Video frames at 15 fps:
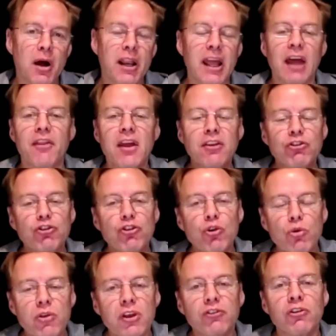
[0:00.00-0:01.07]
And they do
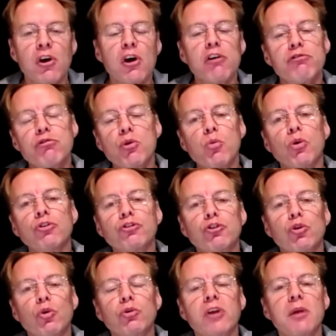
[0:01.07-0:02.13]
this through what's called
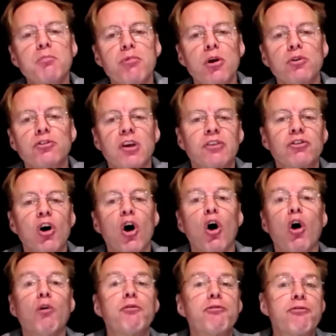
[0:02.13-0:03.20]
a process of
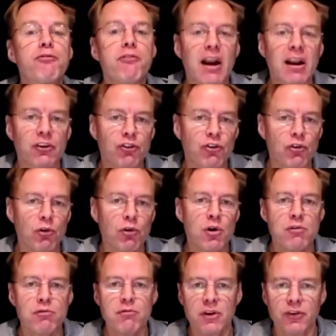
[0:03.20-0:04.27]
fractional
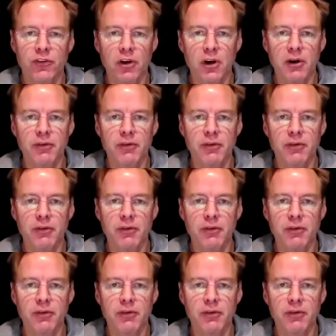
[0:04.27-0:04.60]
reserving.